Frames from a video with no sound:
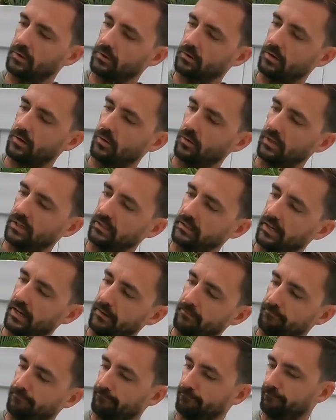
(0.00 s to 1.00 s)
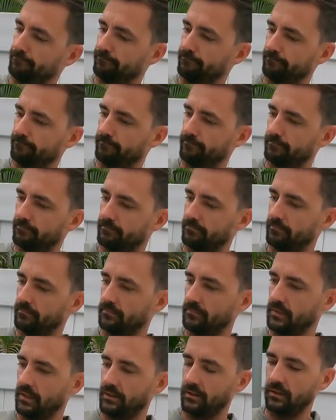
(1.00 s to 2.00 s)
Just go like that.
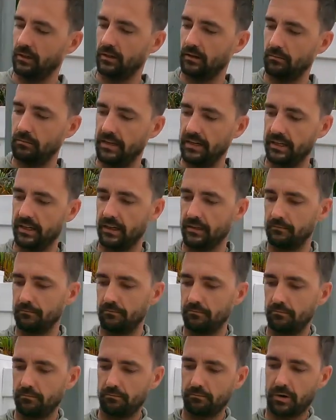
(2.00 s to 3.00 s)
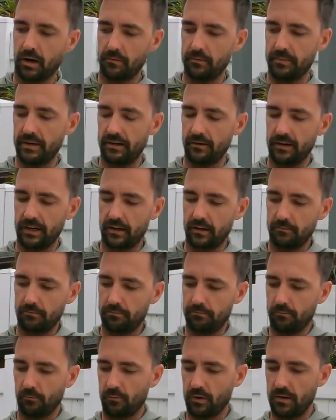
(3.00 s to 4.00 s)
And then come back in. Pop that
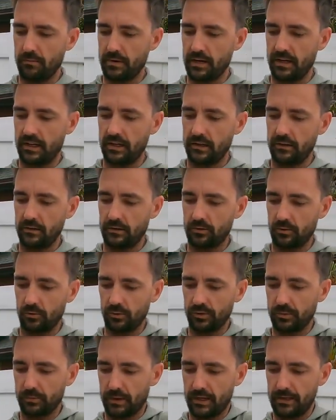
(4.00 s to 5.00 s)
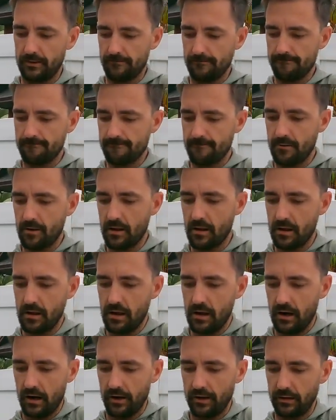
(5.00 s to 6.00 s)
right back into its old spot.
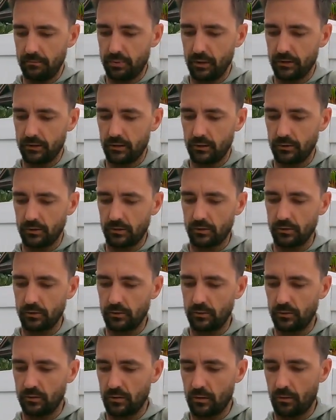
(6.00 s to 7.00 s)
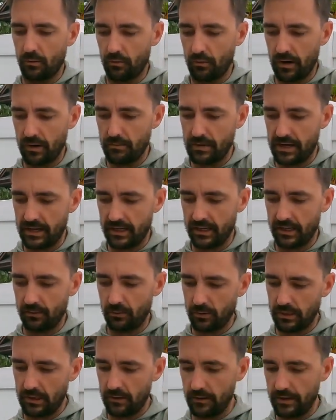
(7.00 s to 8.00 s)
And then put those screws right back
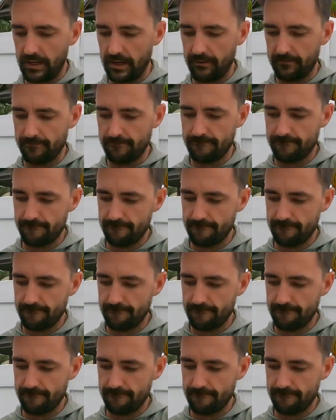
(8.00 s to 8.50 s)
in where they were at.